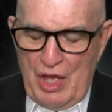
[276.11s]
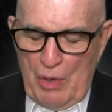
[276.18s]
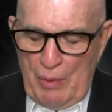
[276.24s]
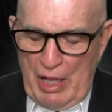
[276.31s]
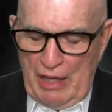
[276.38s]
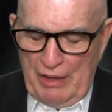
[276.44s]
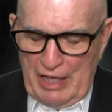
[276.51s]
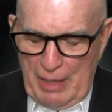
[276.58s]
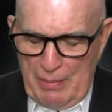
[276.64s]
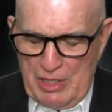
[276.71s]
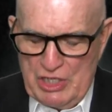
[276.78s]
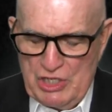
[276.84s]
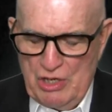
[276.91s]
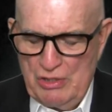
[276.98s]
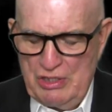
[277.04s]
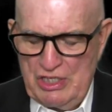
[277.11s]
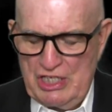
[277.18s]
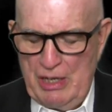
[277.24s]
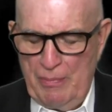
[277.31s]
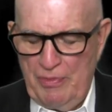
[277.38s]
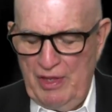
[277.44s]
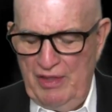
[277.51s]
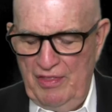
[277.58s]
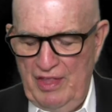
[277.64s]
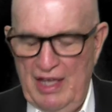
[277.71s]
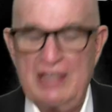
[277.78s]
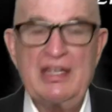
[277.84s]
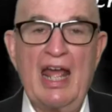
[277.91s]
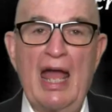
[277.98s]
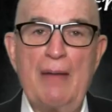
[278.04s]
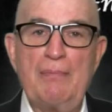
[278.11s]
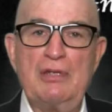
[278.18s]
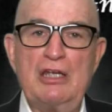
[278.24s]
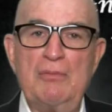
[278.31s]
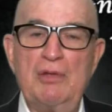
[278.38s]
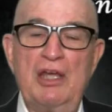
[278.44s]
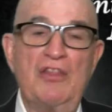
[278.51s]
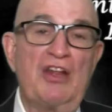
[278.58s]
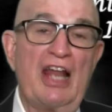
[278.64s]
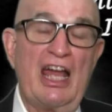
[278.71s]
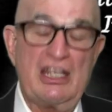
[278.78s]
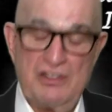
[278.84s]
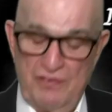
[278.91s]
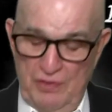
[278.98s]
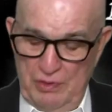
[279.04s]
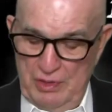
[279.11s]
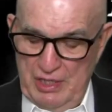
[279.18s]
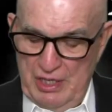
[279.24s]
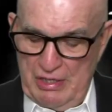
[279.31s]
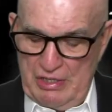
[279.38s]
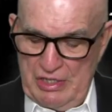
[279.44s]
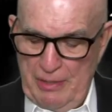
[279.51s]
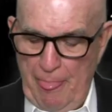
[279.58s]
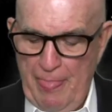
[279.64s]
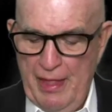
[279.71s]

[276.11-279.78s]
Well, let me show you something that happened to me in the last few years.